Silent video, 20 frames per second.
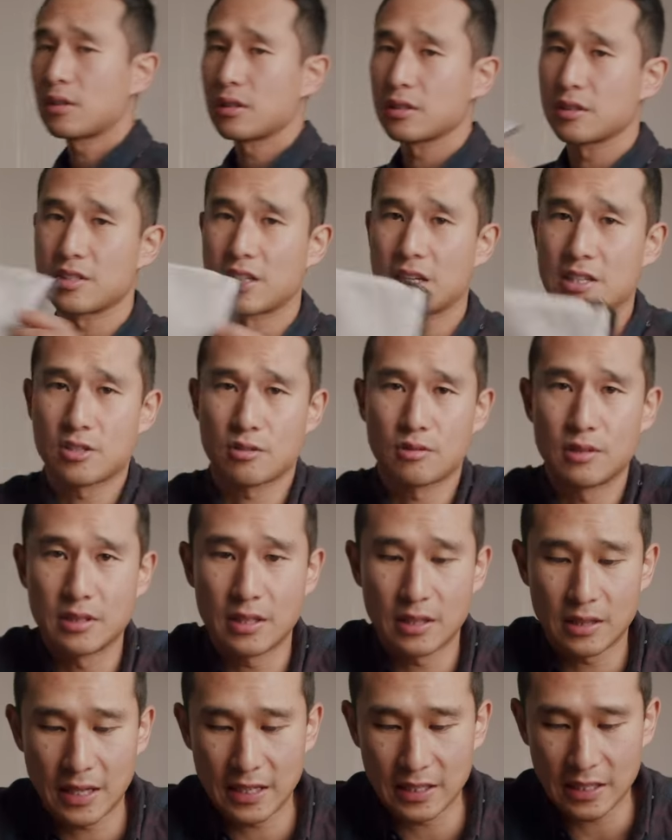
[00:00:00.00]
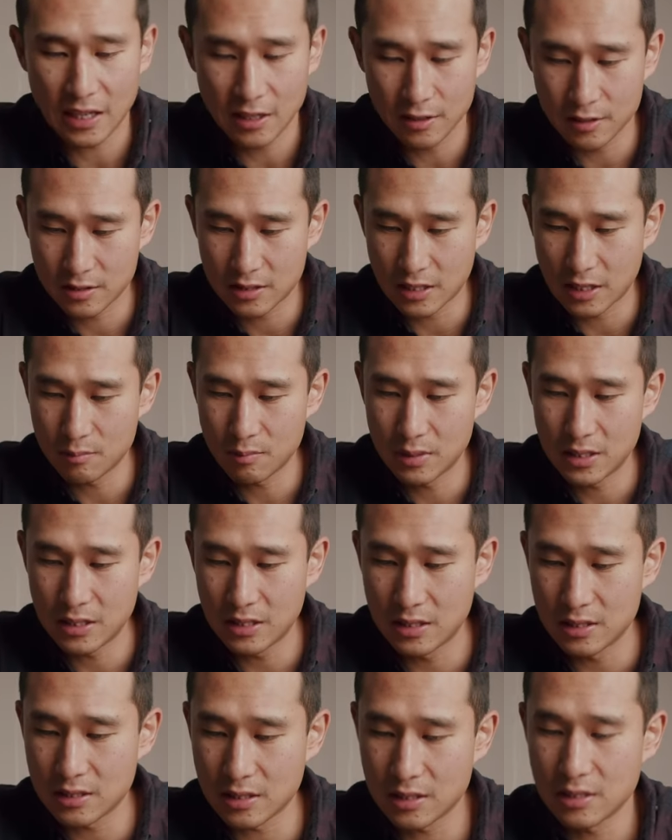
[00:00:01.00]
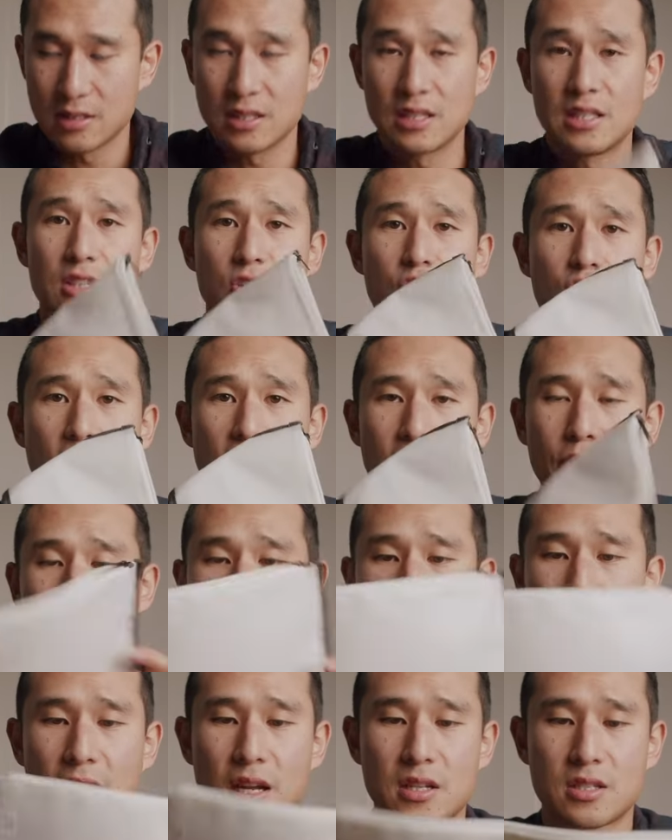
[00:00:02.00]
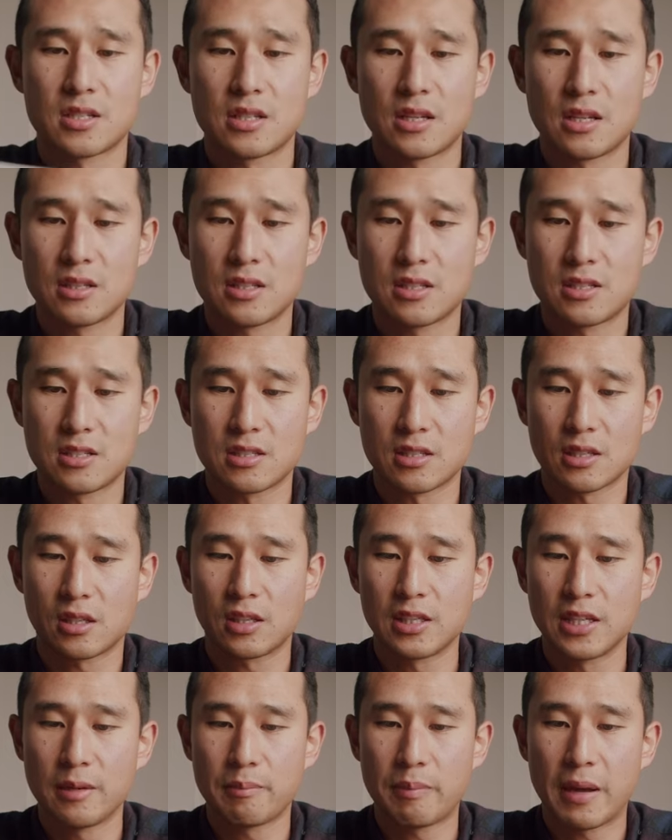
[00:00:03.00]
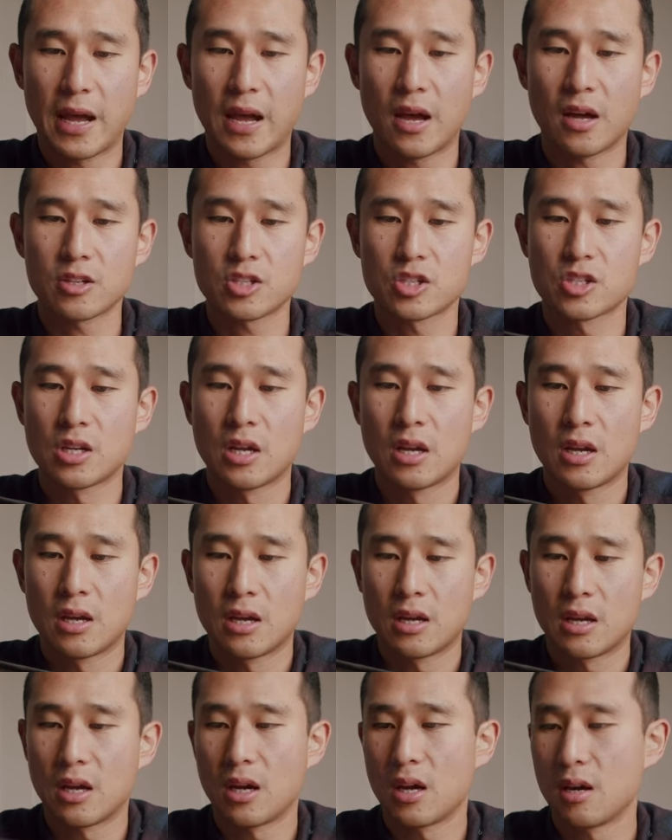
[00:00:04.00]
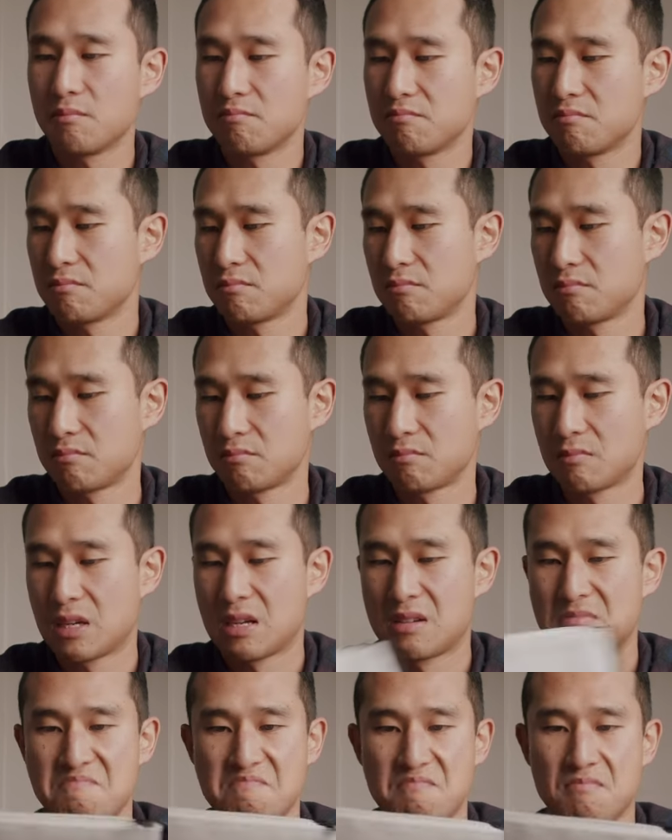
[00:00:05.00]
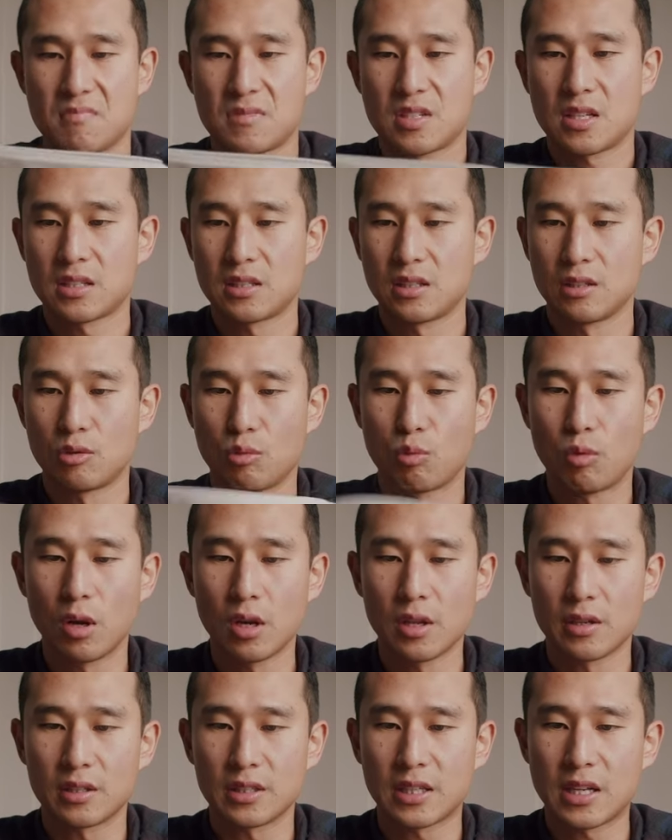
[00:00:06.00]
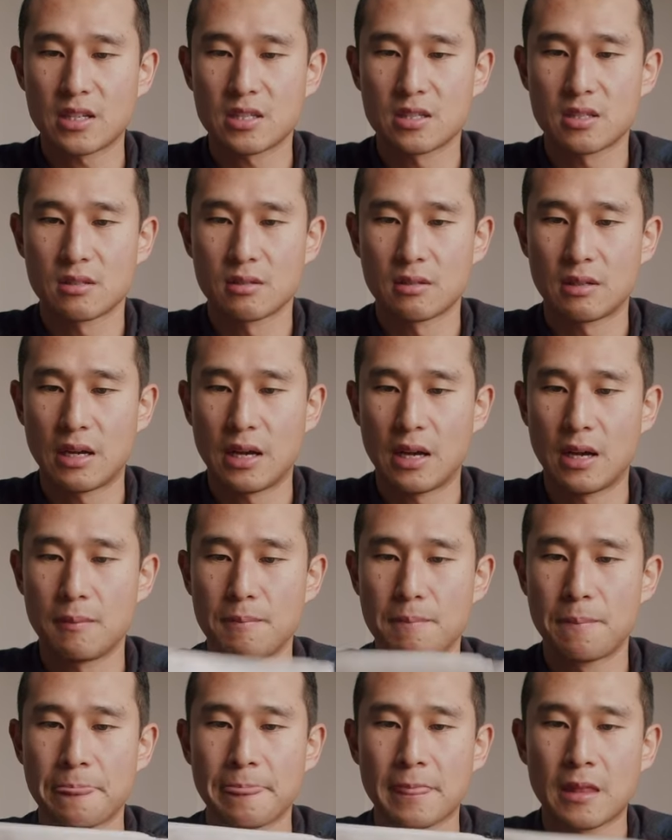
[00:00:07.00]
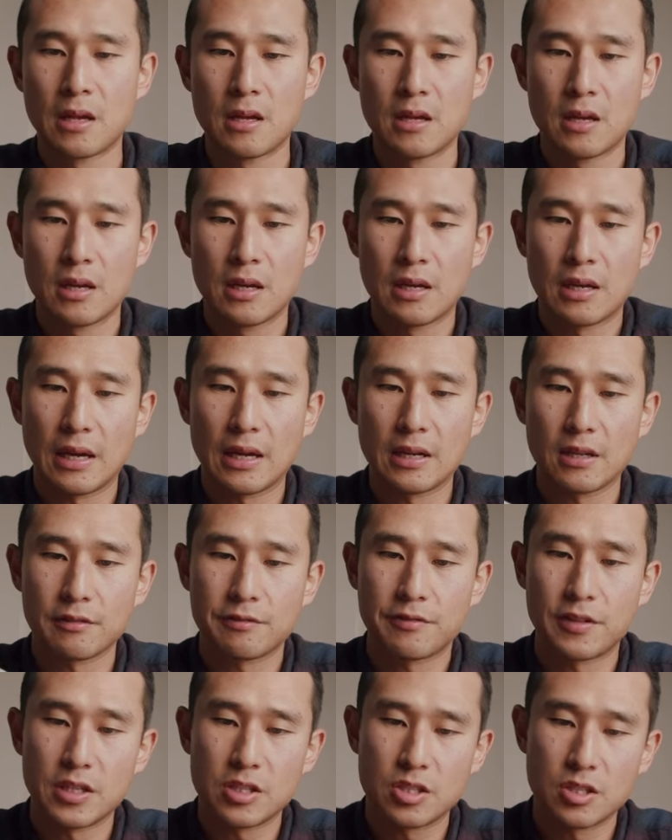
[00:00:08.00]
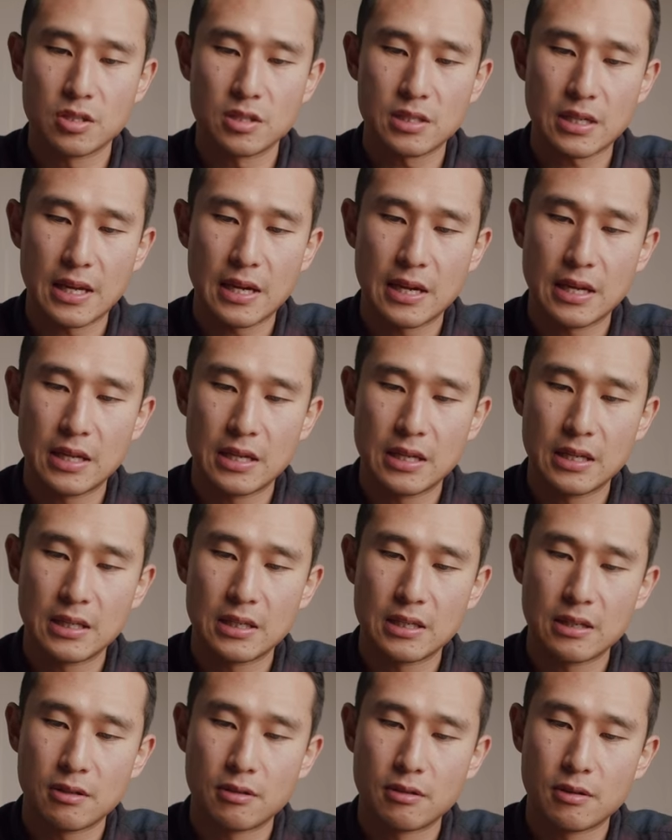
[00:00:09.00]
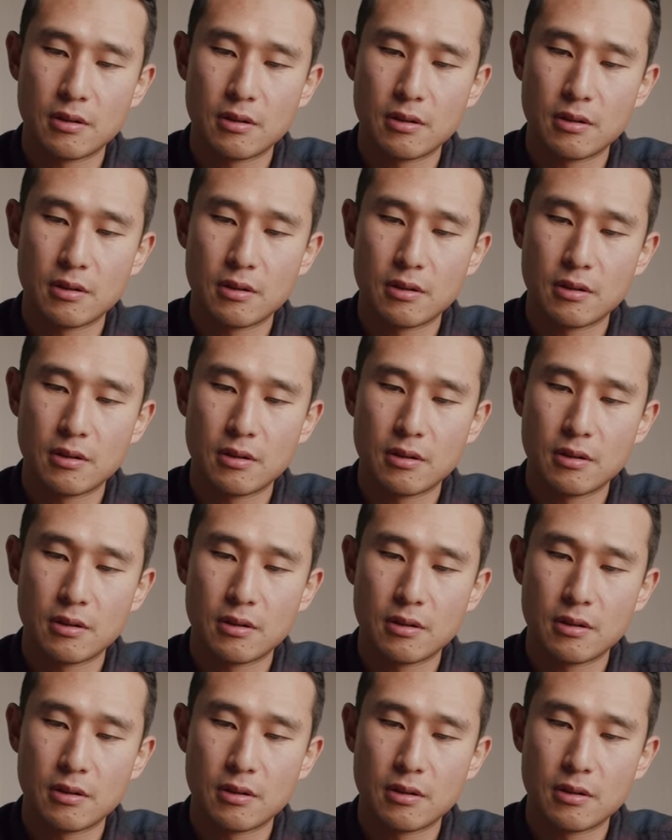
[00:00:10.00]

real accessory that they gave, sent me is the travel pouch. Now this is a clear pouch. Um, it's like a little wallet, I guess. Um, and it features a